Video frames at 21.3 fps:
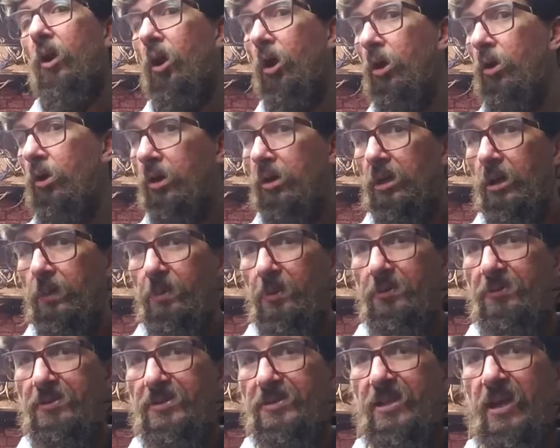are a couple
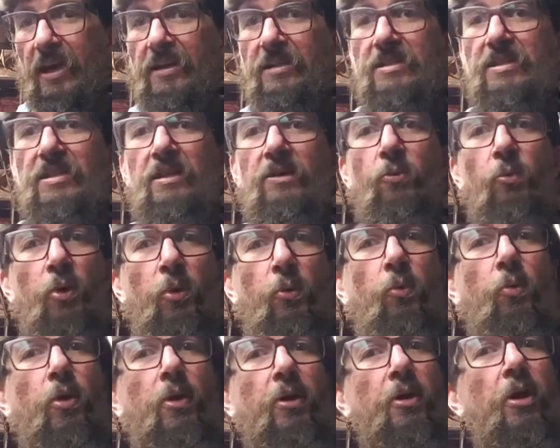of designs that will
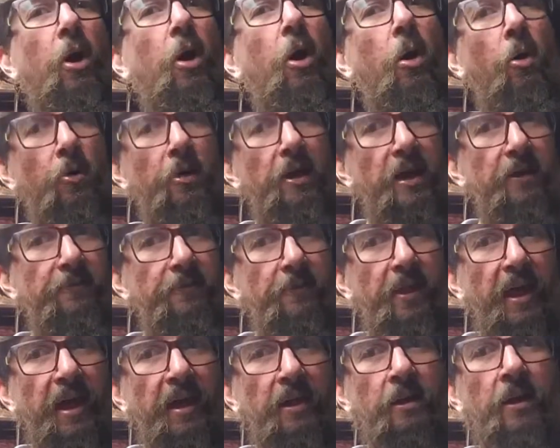work okay for
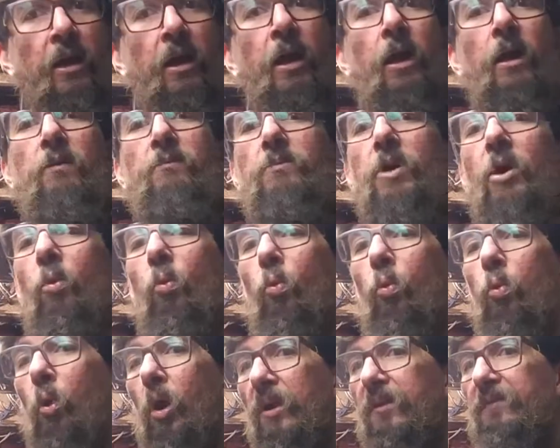that, but
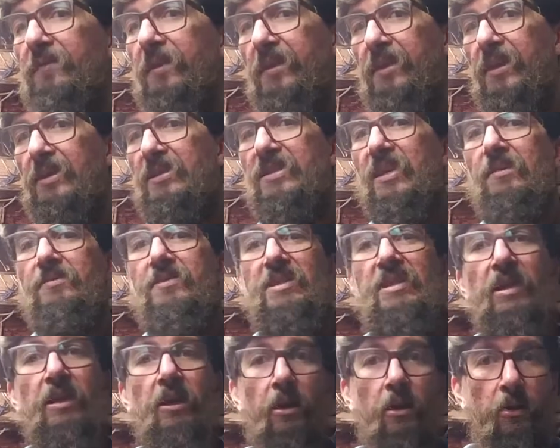one of the things I've
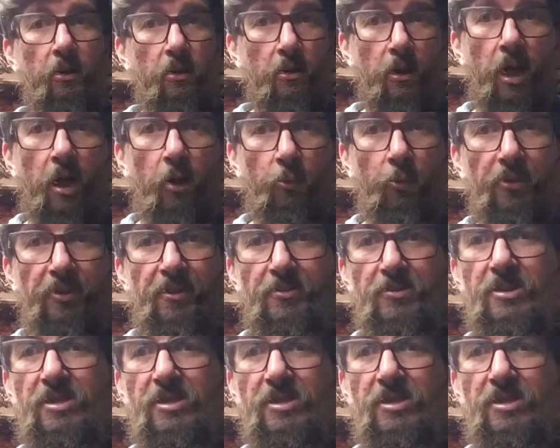seen a lot with those